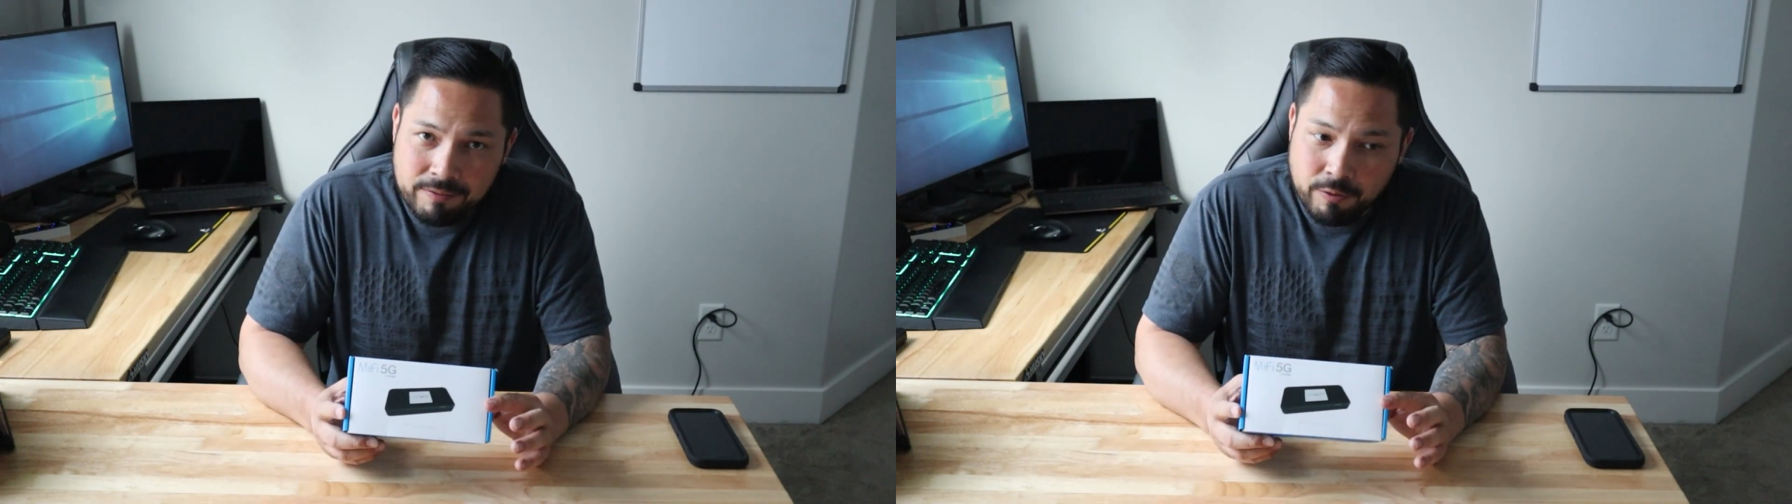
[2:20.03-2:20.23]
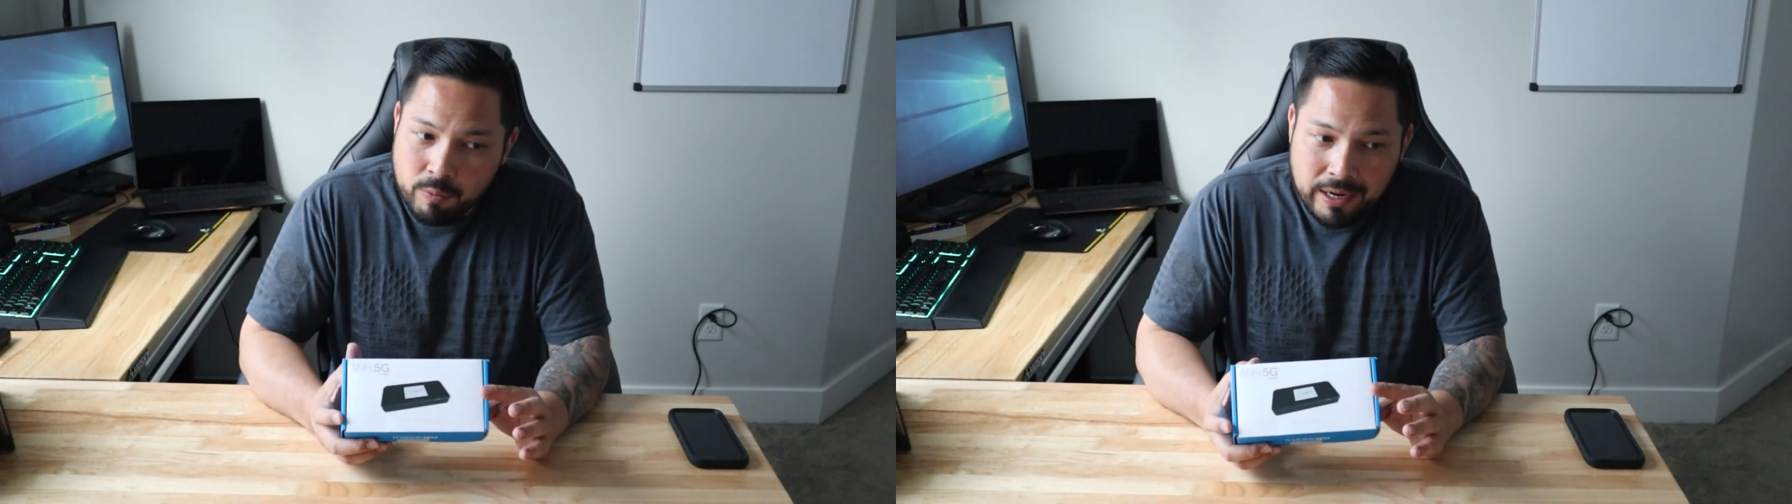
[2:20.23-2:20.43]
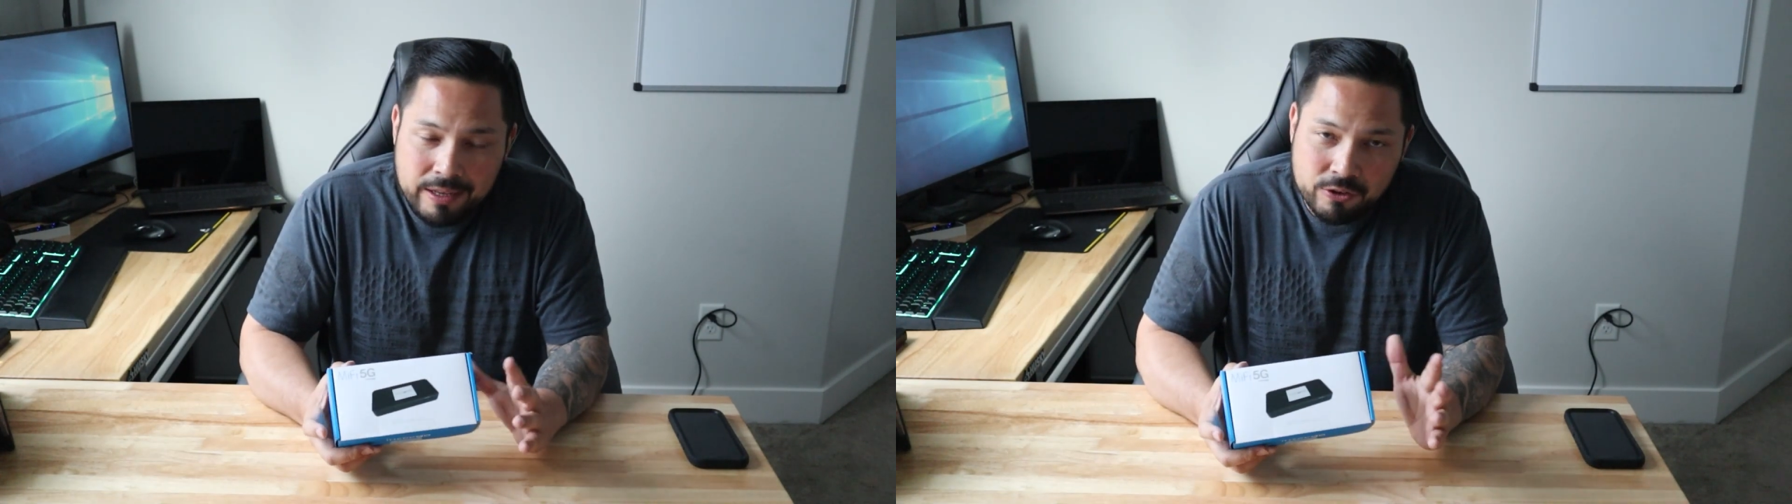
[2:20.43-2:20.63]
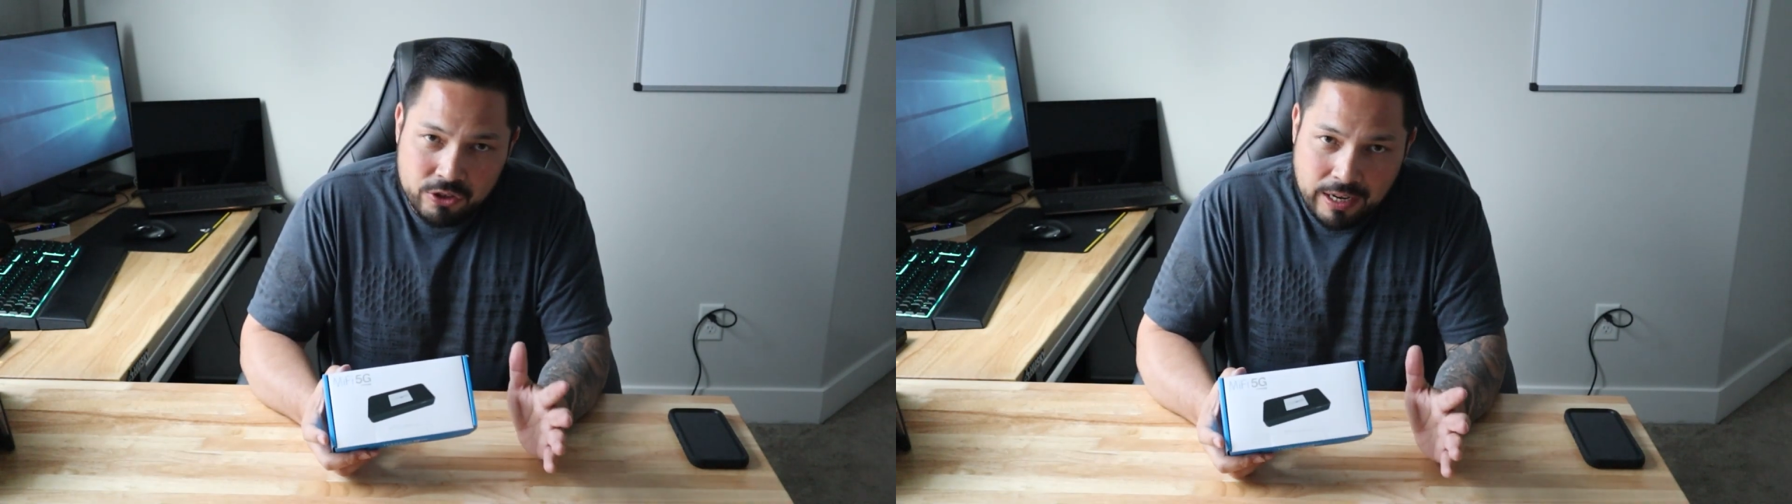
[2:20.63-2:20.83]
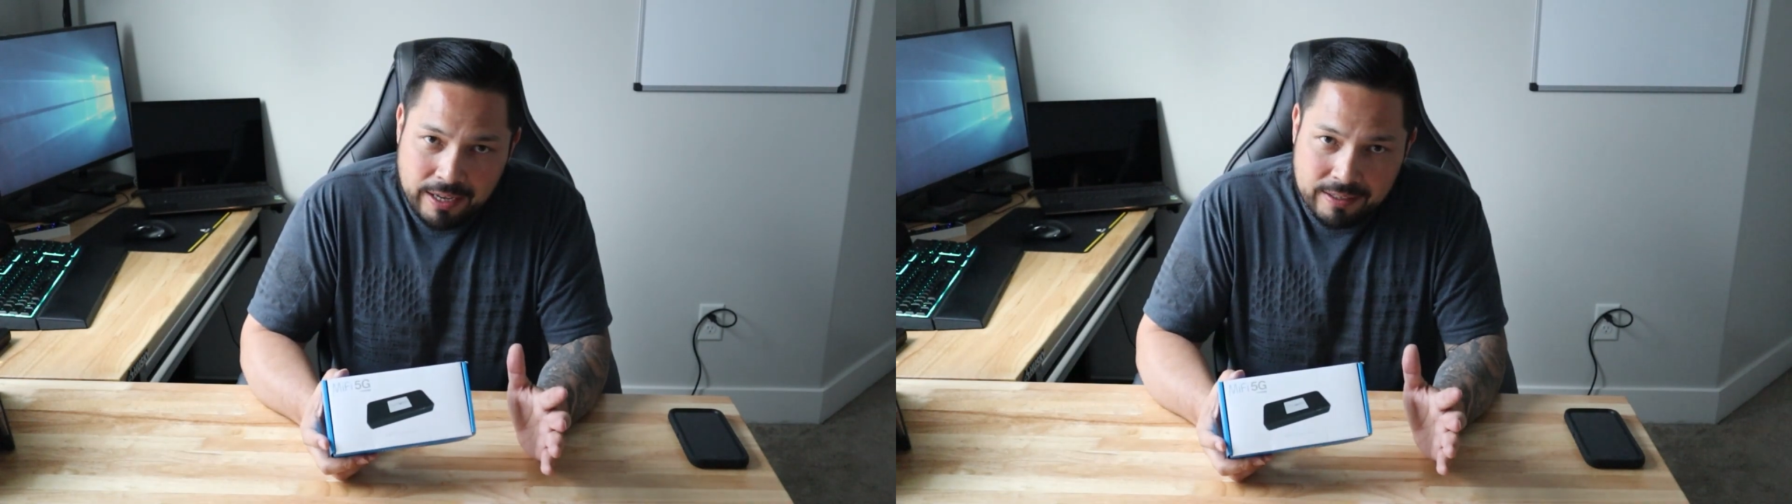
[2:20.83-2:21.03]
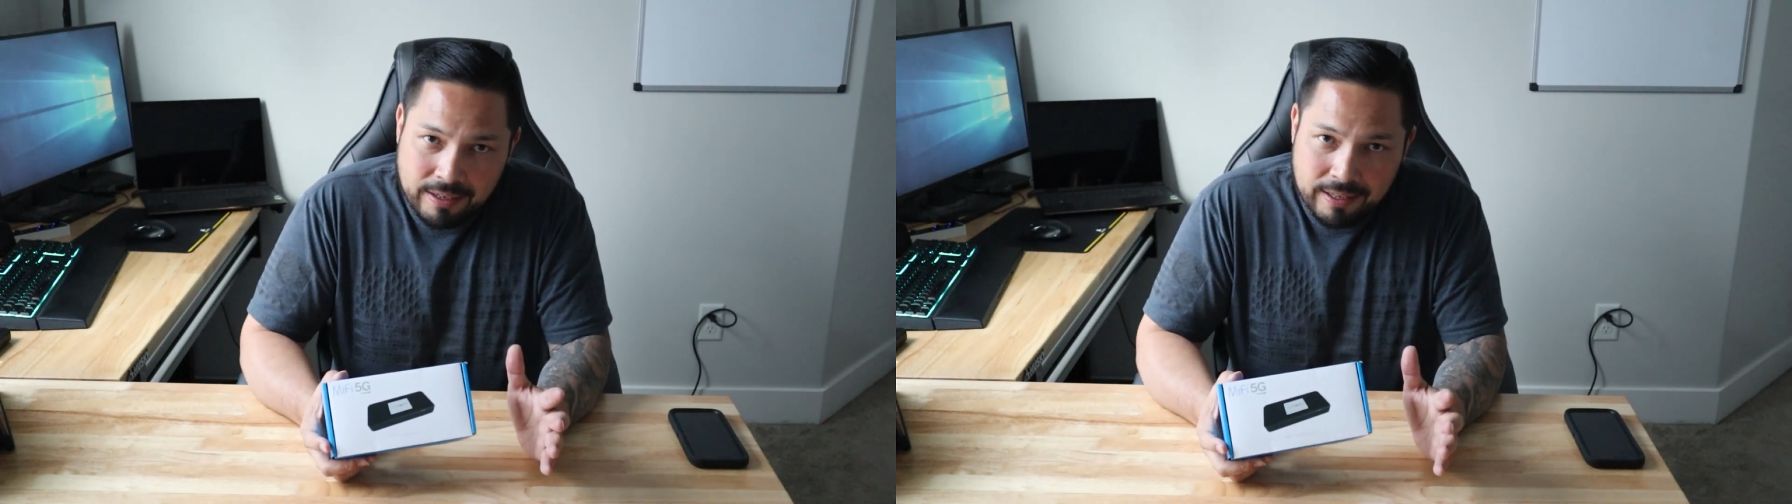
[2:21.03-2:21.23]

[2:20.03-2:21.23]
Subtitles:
from what I understand,